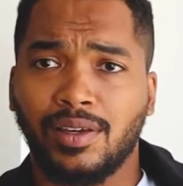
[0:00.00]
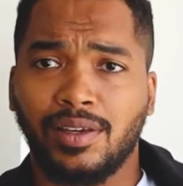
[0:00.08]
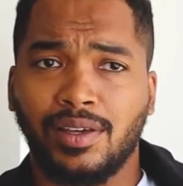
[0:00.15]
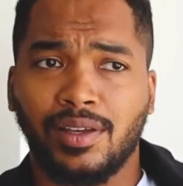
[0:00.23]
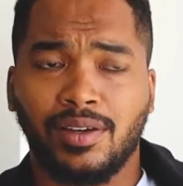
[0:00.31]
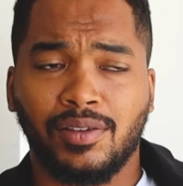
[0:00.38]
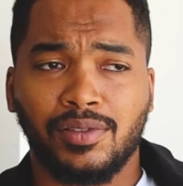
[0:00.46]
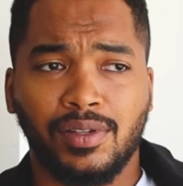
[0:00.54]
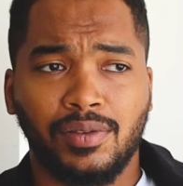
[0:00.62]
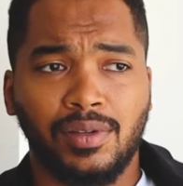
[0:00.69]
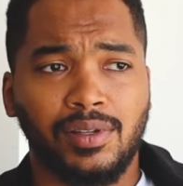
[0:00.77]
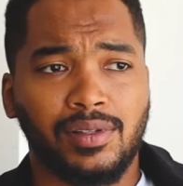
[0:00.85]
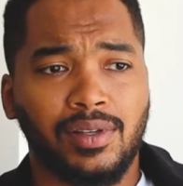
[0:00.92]
You know, so
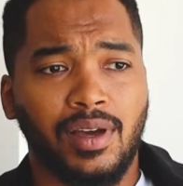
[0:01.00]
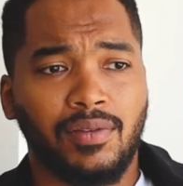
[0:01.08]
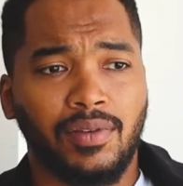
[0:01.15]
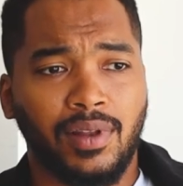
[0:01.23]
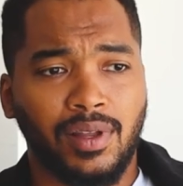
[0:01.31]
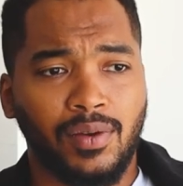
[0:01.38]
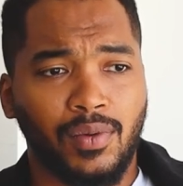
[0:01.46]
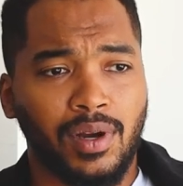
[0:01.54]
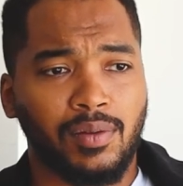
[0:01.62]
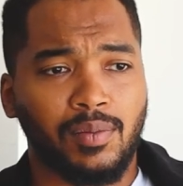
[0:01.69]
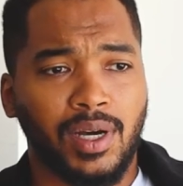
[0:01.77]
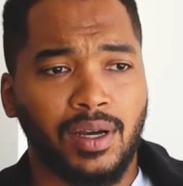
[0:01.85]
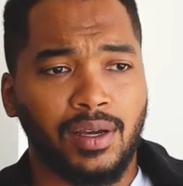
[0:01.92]
he's definitely one
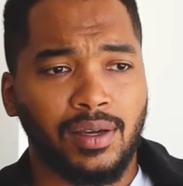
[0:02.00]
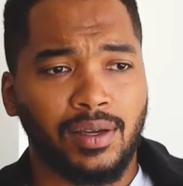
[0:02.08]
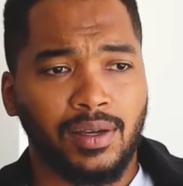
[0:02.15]
of my